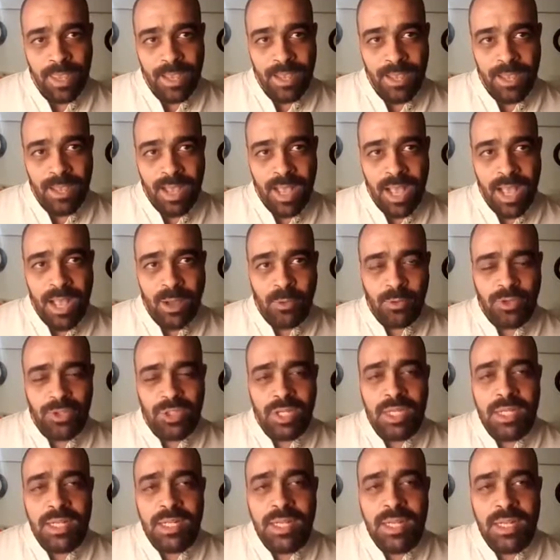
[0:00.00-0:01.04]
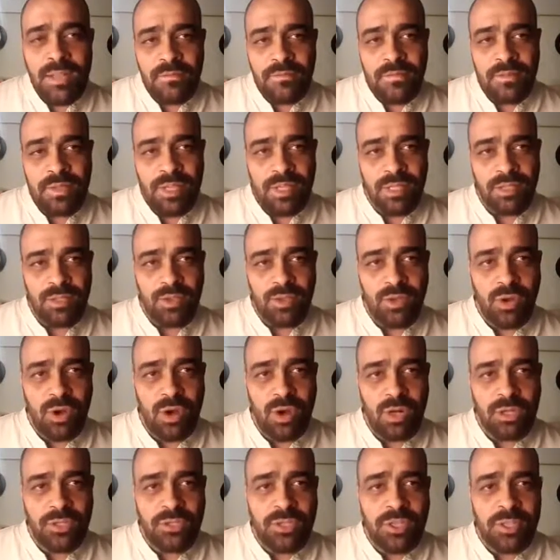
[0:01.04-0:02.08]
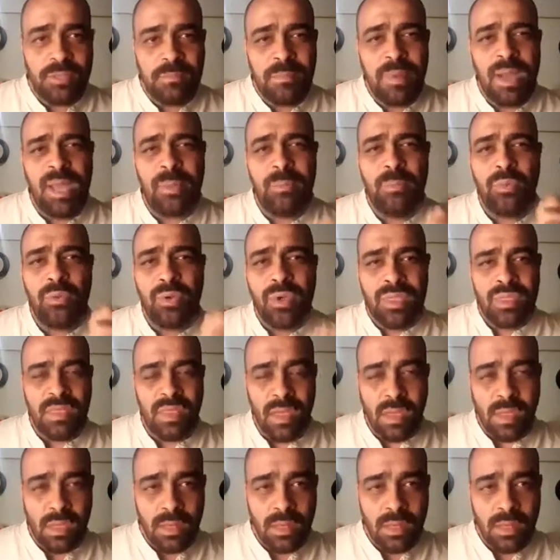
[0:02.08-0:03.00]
How significant you are just by breathing.